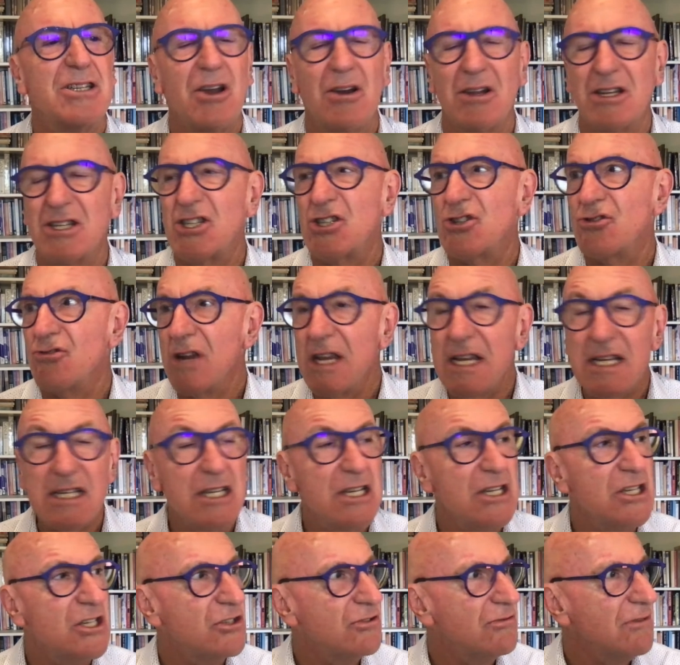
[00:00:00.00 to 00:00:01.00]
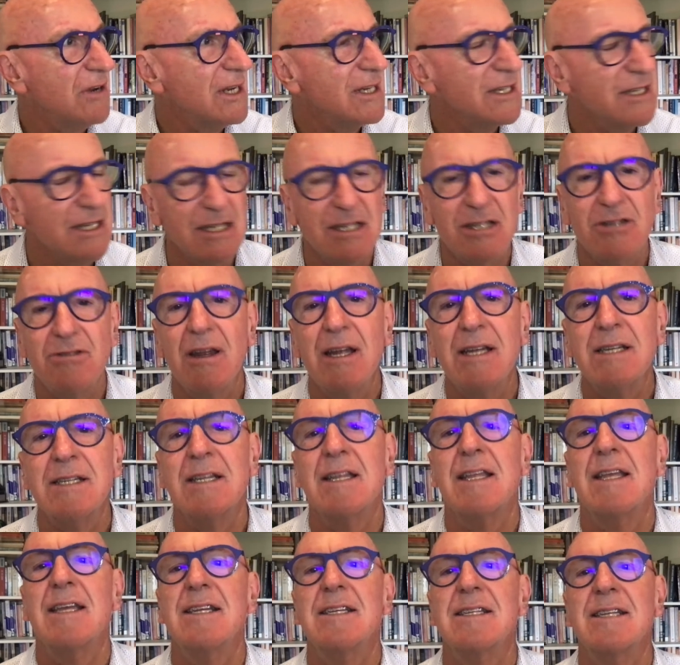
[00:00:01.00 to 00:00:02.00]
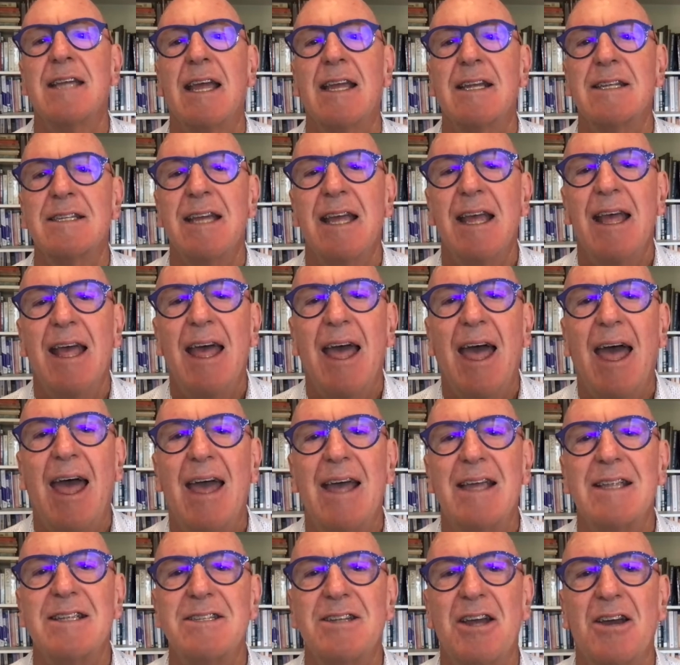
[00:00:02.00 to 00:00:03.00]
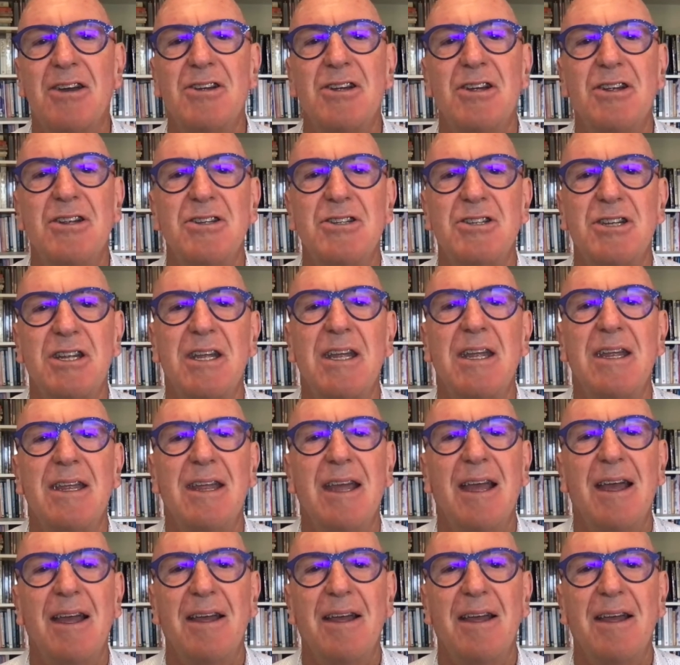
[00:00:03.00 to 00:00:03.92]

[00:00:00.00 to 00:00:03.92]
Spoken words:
got strings and strings and strings of these things. And so she